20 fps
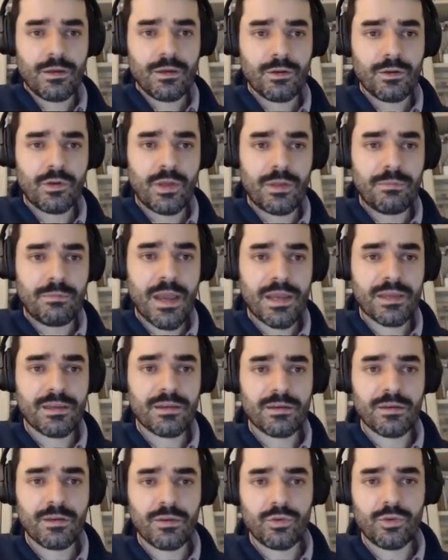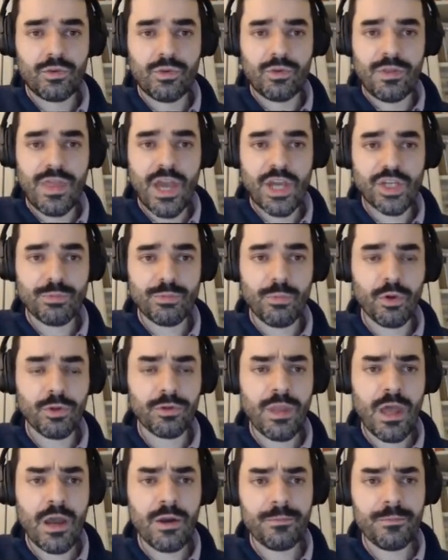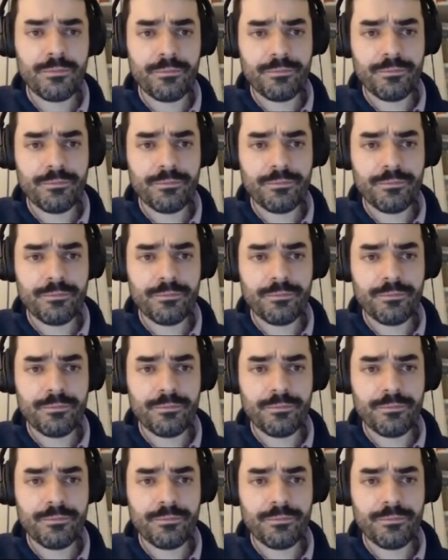Going back to the dashboard now.